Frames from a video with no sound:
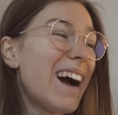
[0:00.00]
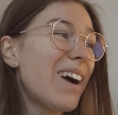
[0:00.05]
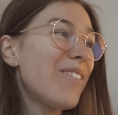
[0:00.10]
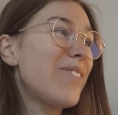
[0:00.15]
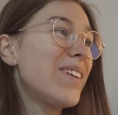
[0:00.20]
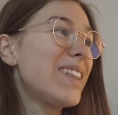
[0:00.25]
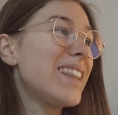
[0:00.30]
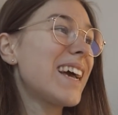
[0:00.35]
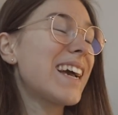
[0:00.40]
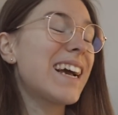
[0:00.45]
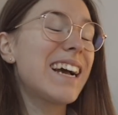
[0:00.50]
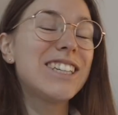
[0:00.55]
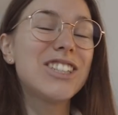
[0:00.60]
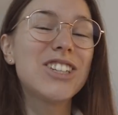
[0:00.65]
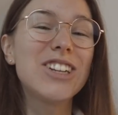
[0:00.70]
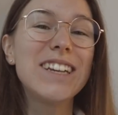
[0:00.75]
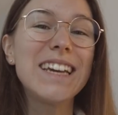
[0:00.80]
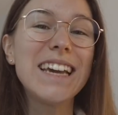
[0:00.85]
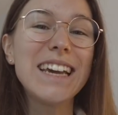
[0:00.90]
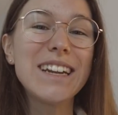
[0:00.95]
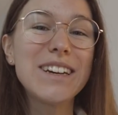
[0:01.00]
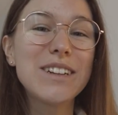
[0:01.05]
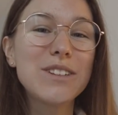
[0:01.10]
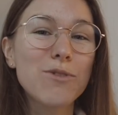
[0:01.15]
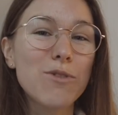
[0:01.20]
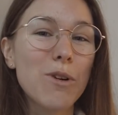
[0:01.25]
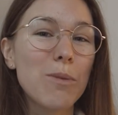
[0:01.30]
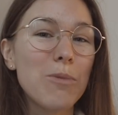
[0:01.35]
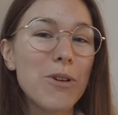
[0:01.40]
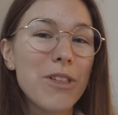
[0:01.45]
I feel like I should get it
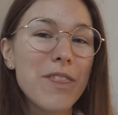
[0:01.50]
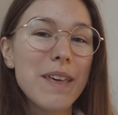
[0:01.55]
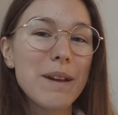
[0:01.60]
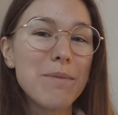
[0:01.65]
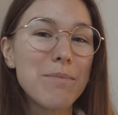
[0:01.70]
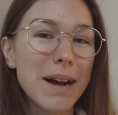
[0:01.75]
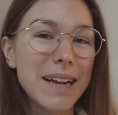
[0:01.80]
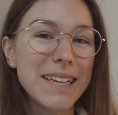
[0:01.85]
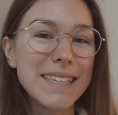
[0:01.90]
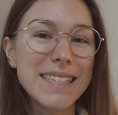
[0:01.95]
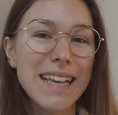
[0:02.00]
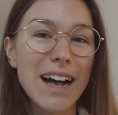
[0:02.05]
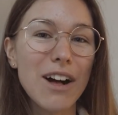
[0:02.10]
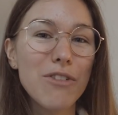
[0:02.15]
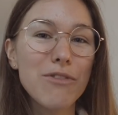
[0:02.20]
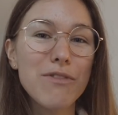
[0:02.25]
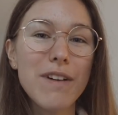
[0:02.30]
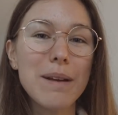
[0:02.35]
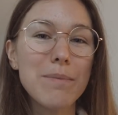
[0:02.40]
from within myself